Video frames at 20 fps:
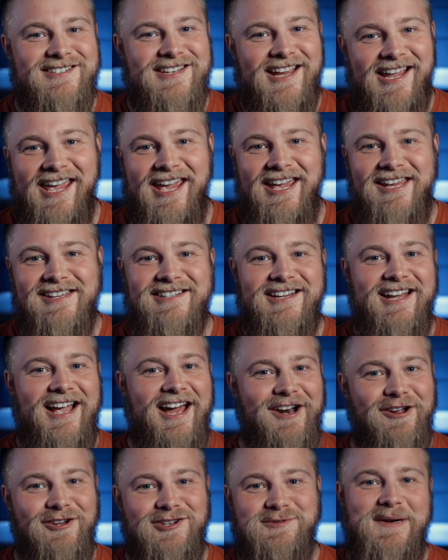take it easy
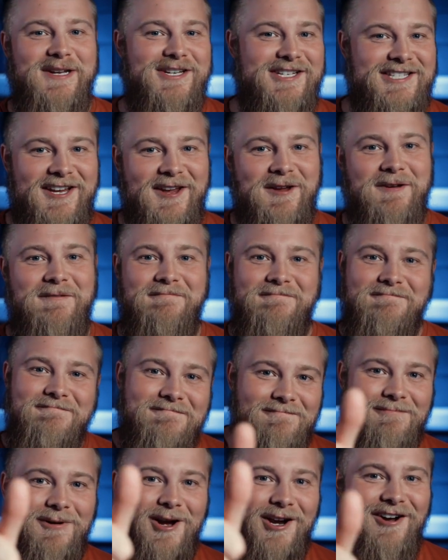and I'll speak to you soon.
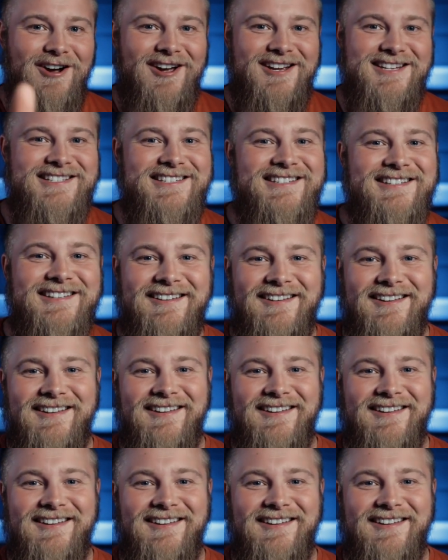Bye guys.